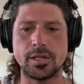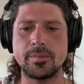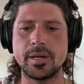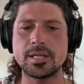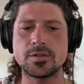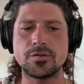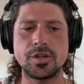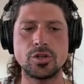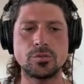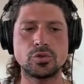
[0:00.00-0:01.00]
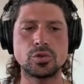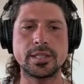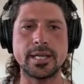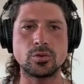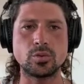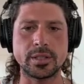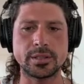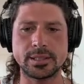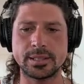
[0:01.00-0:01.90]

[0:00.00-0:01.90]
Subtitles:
It brings freedom to the dead one,